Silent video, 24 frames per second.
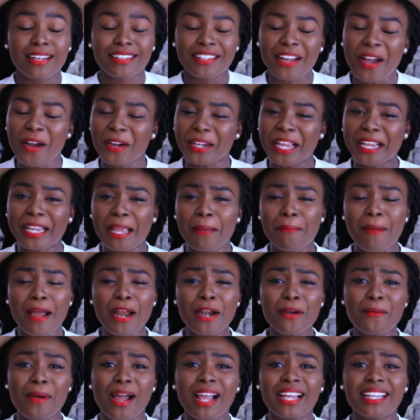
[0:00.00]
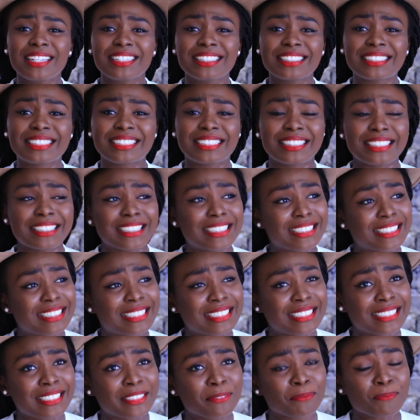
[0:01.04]
now keke Marwa is
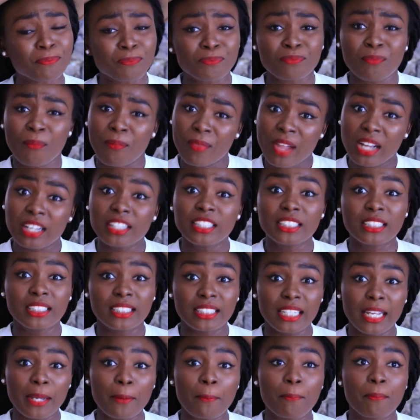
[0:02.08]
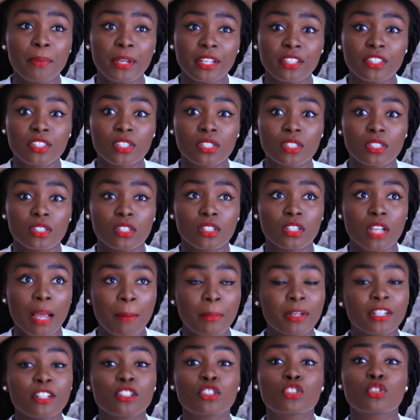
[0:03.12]
is is a bit i
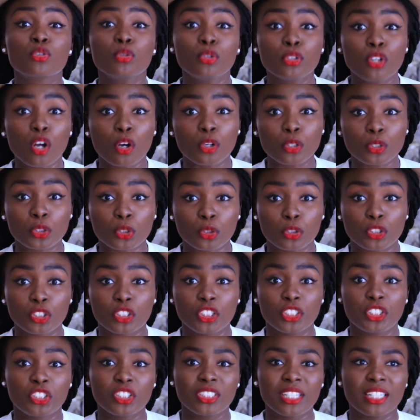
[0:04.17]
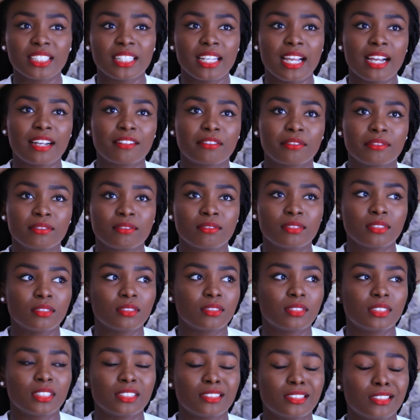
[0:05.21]
mean it's good also it's just that they are
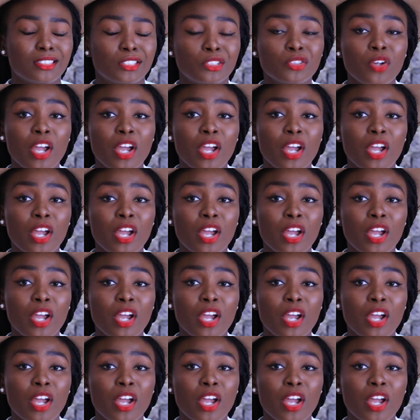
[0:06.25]
it's